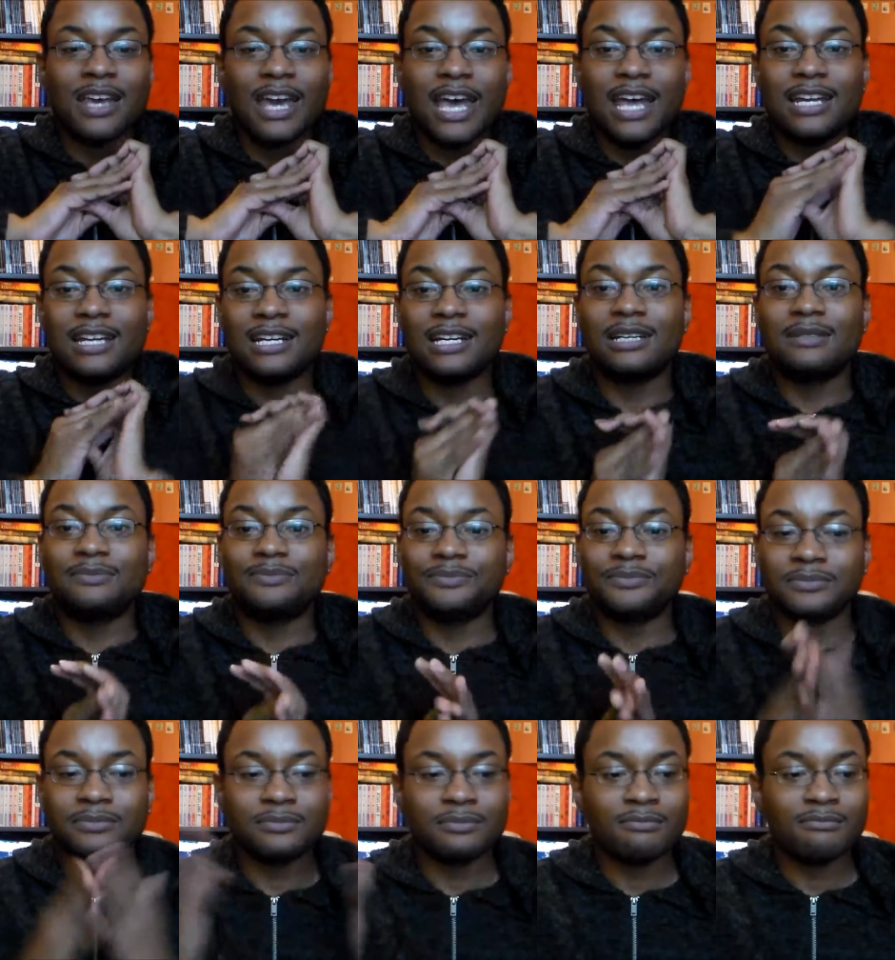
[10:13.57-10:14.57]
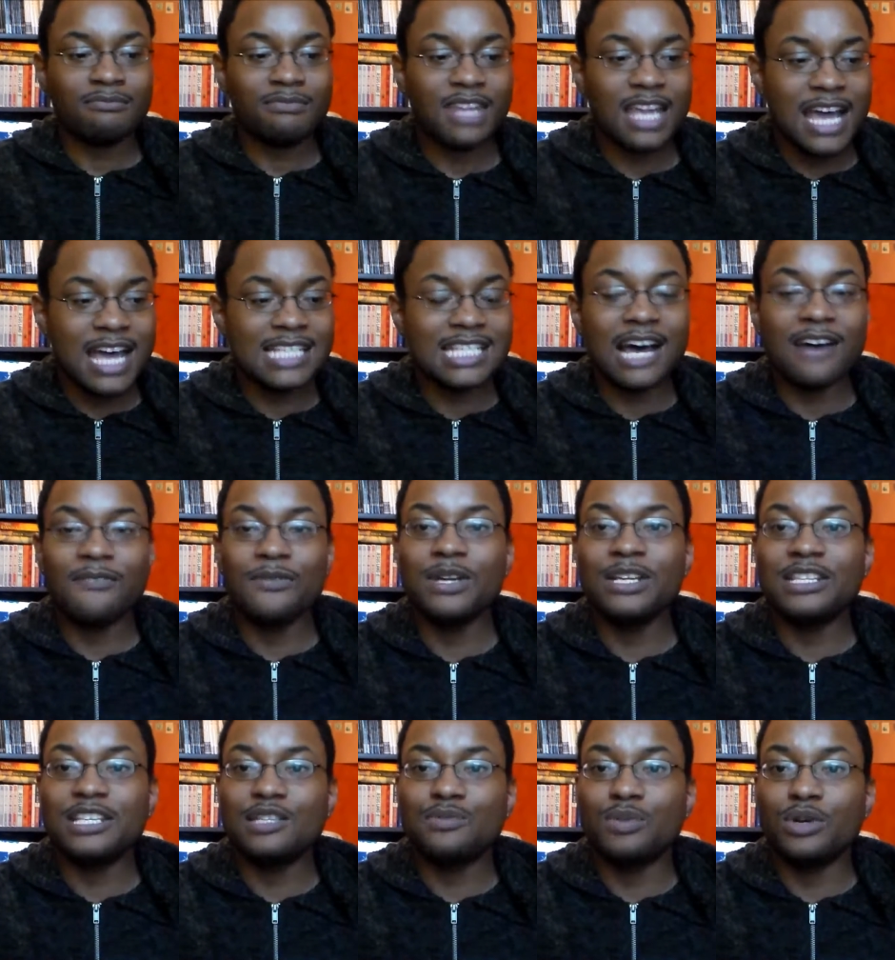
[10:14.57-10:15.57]
And um, as I
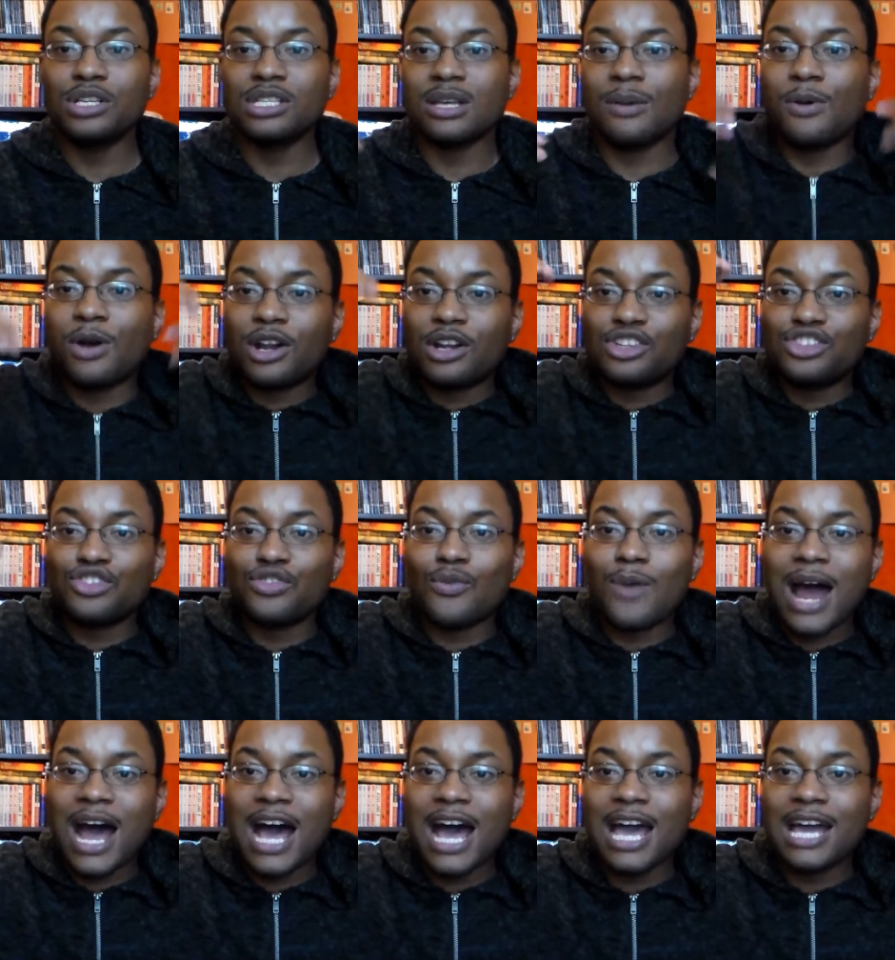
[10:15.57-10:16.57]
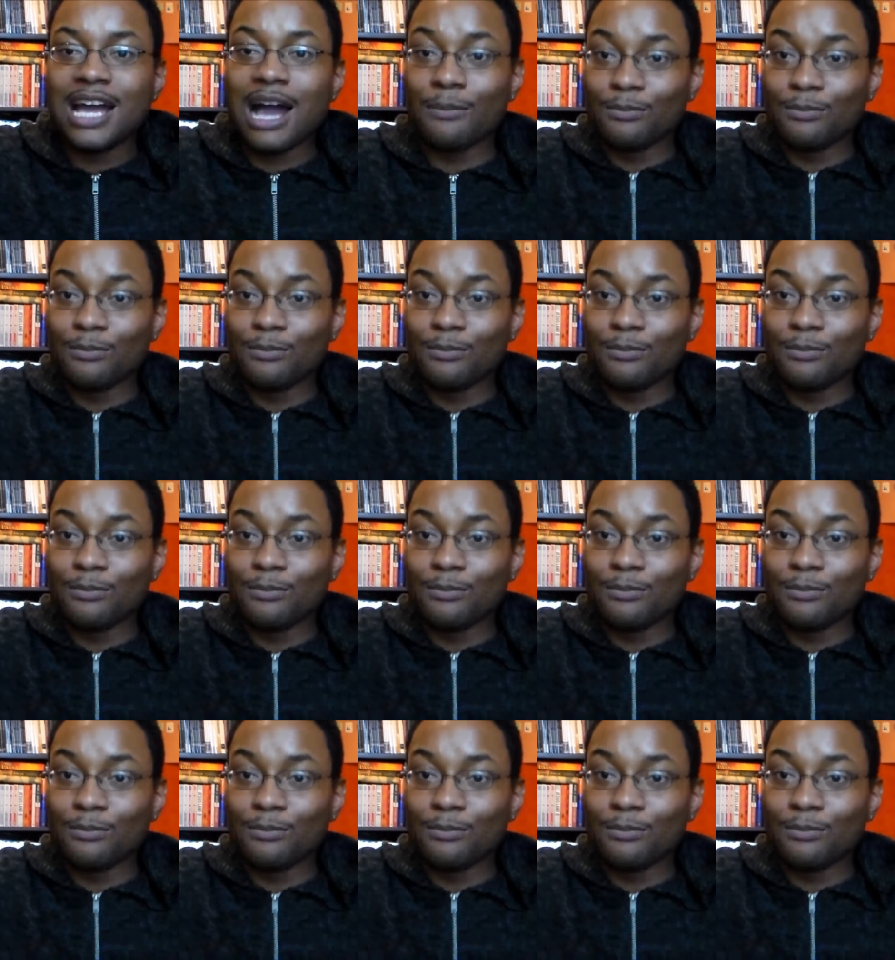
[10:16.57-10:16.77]
read these books, I'm gonna try.